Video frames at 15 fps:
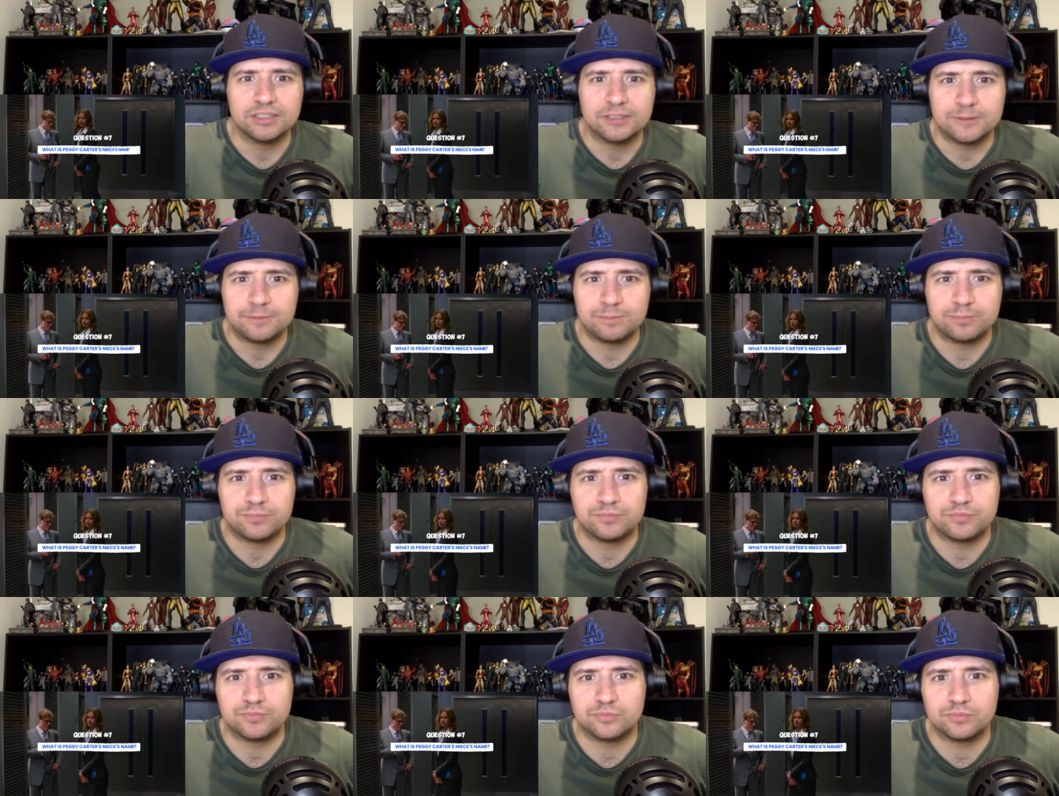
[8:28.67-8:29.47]
number
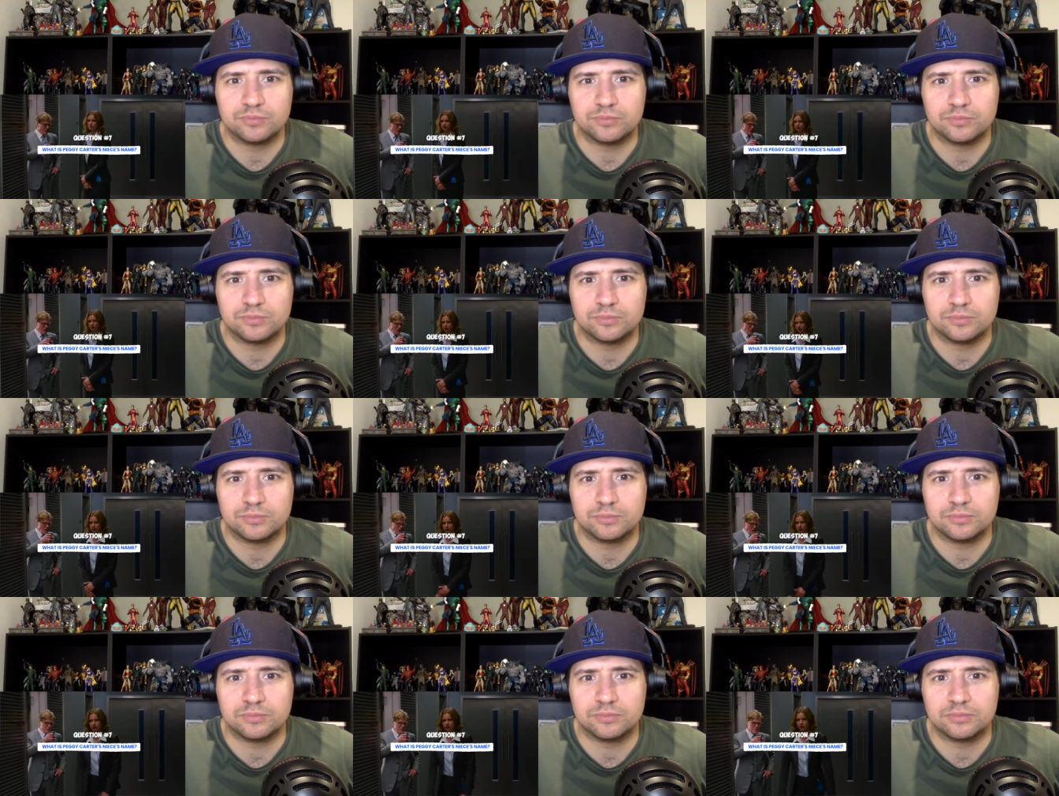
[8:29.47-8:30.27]
seven What is
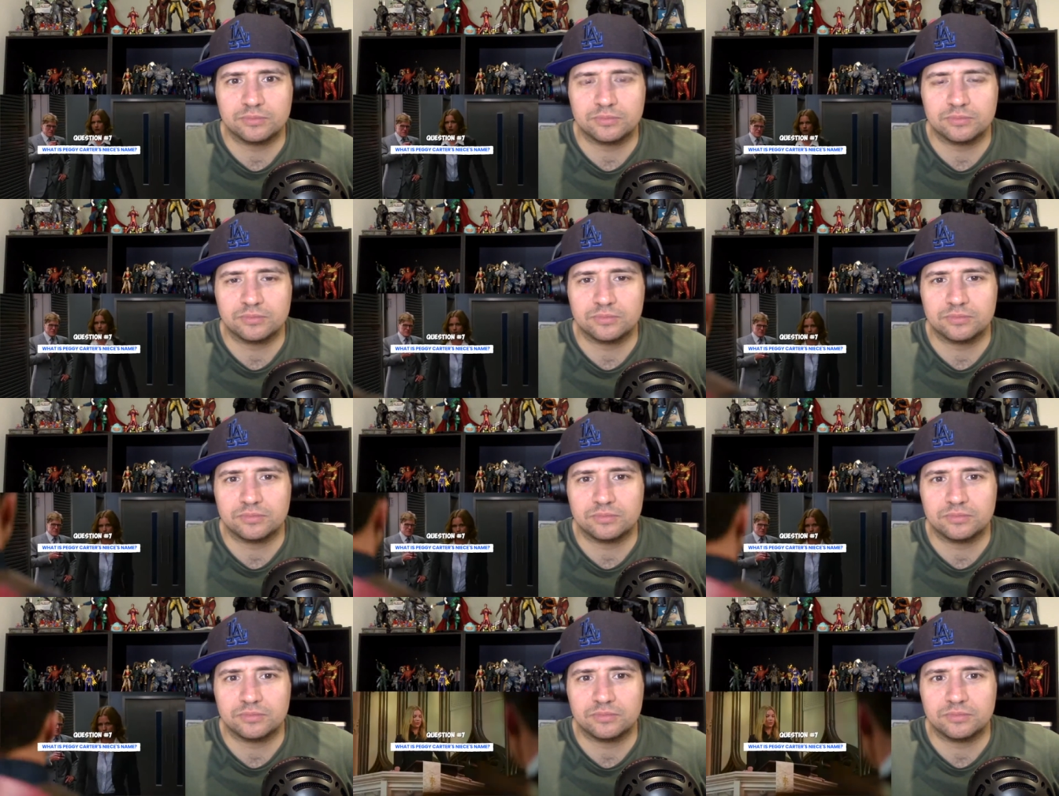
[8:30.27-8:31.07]
Peggy Carter's
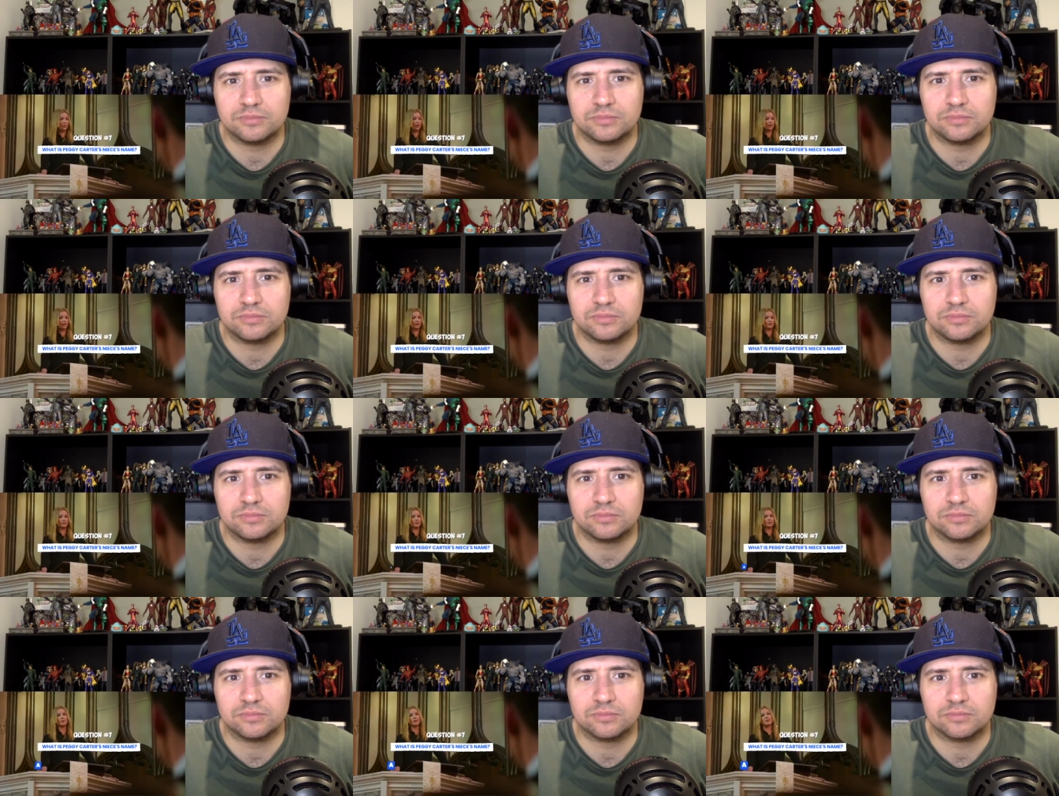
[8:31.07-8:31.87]
niece's name?